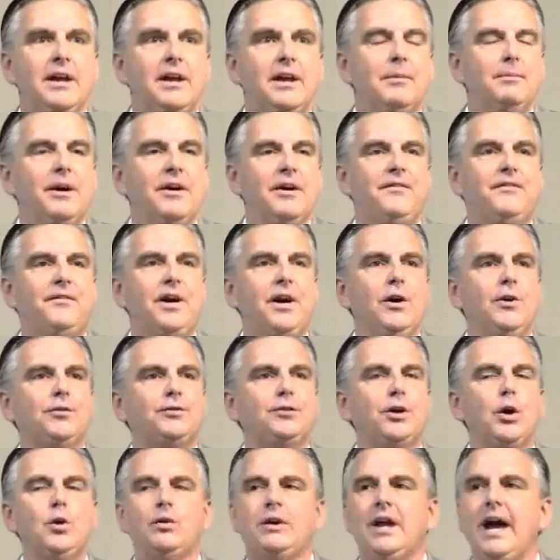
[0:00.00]
but fill
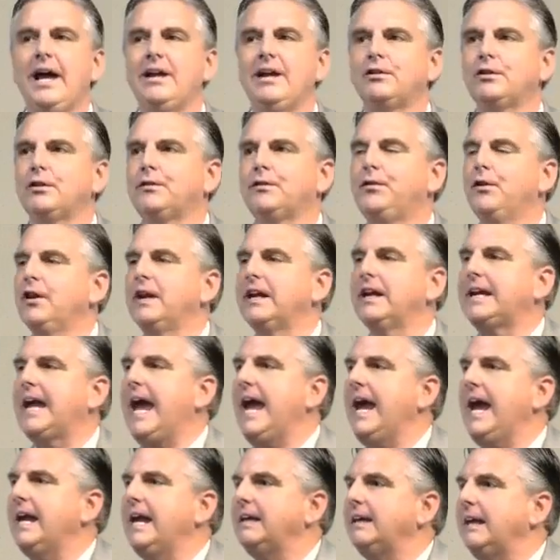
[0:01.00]
suitcases full of
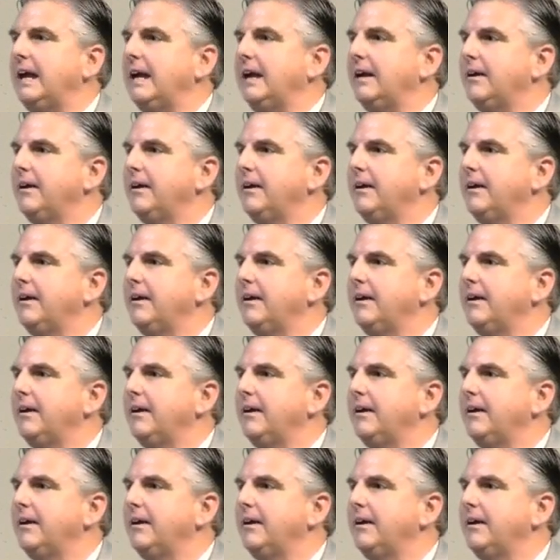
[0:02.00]
candy.